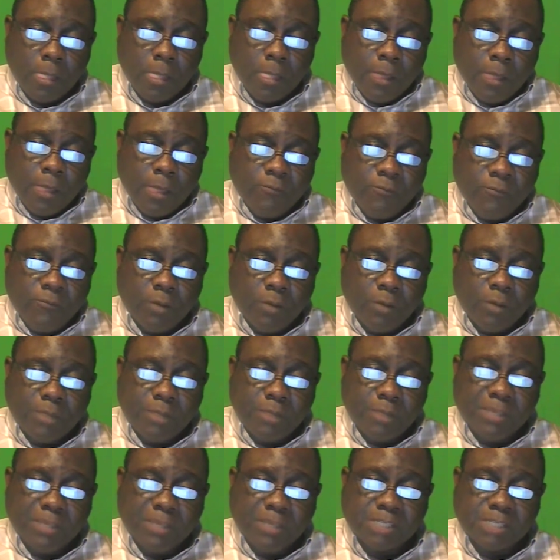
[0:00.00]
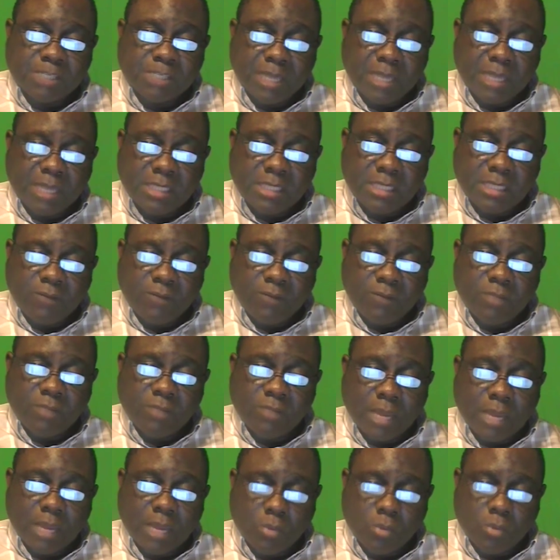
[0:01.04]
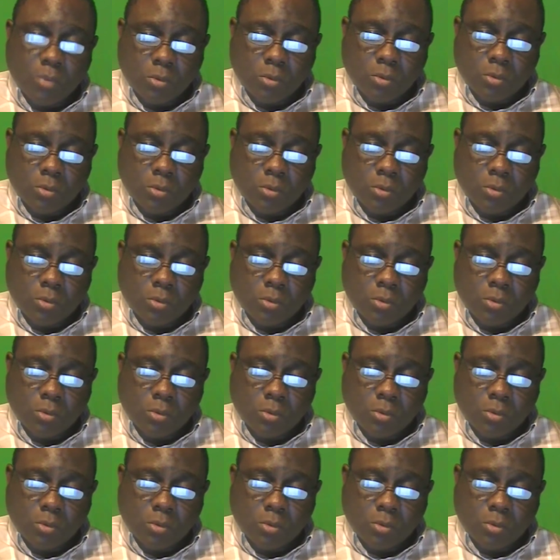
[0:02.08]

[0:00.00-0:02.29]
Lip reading: from the perspective of that row.